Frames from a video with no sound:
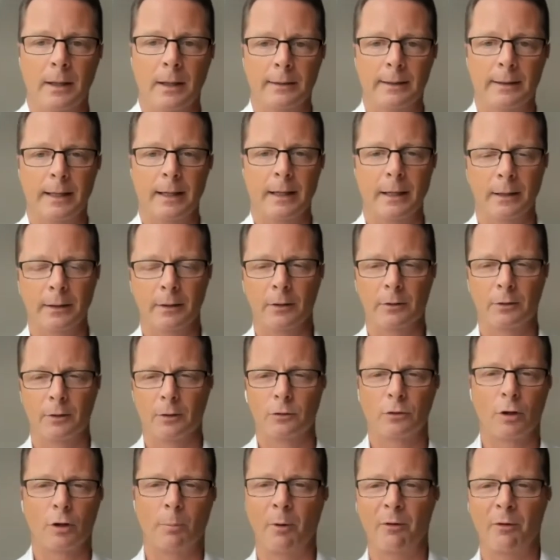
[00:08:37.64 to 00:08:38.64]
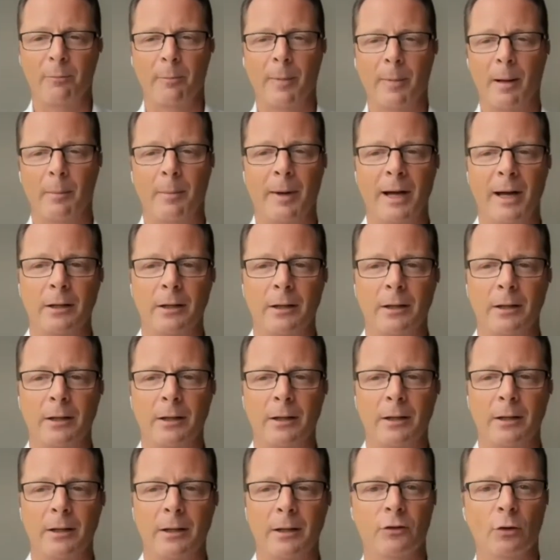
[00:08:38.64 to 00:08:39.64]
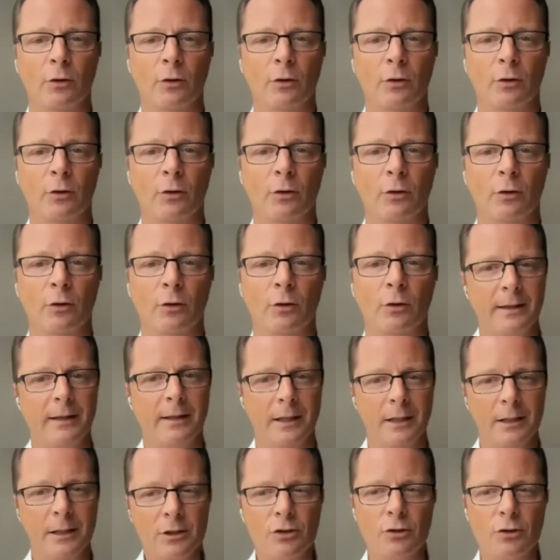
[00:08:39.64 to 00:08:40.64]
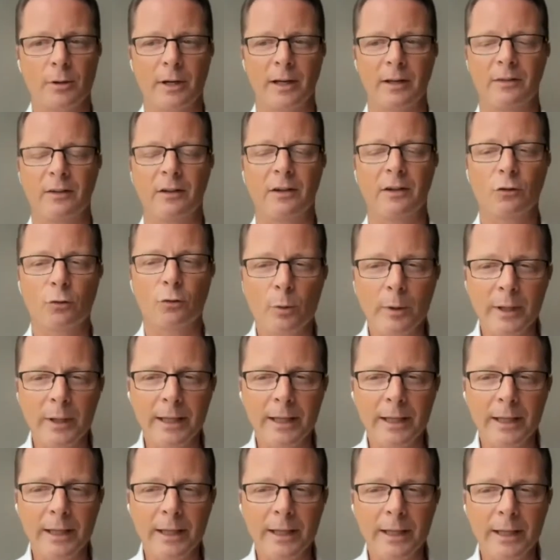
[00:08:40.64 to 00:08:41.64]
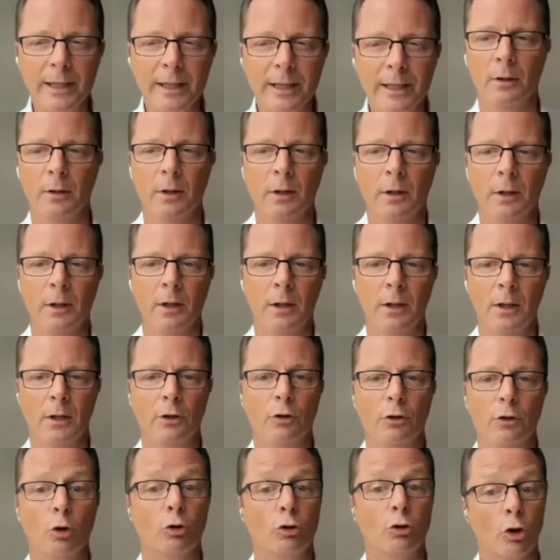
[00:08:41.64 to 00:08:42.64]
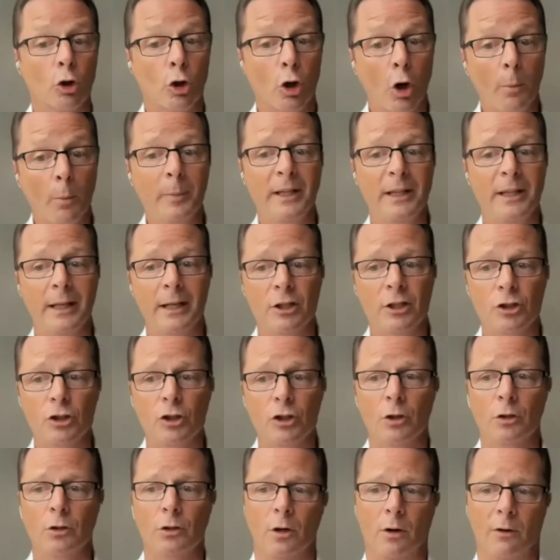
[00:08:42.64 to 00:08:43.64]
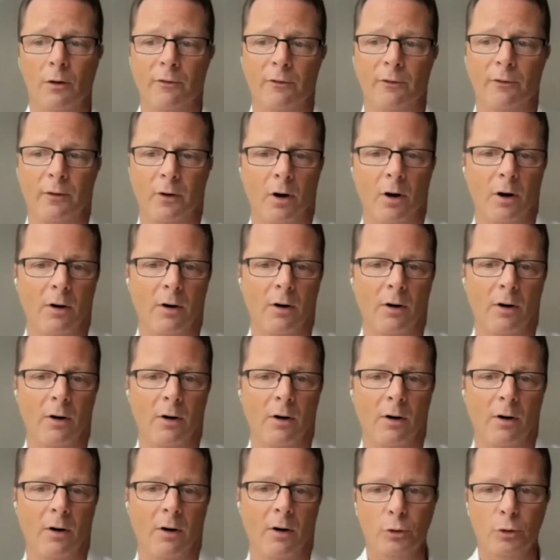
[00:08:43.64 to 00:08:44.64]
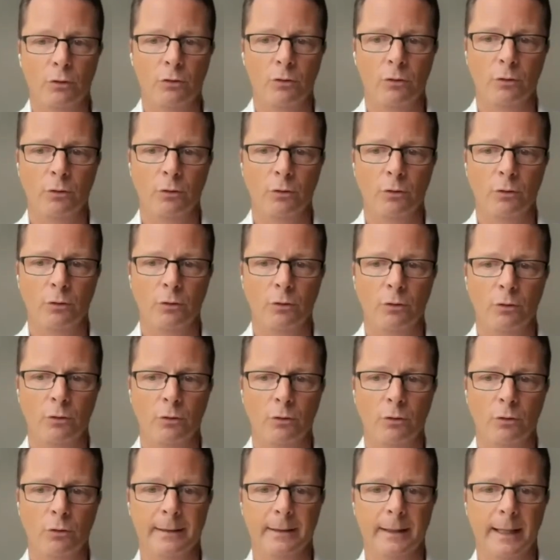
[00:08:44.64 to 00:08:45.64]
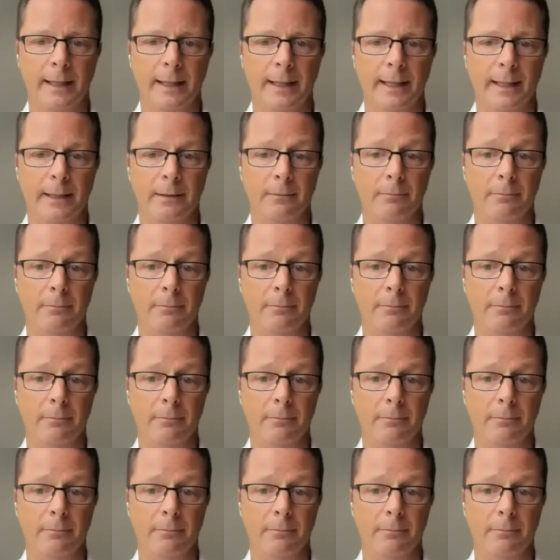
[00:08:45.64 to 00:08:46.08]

that are not top of my mind right now. So I think the interest is really the combination of the two, and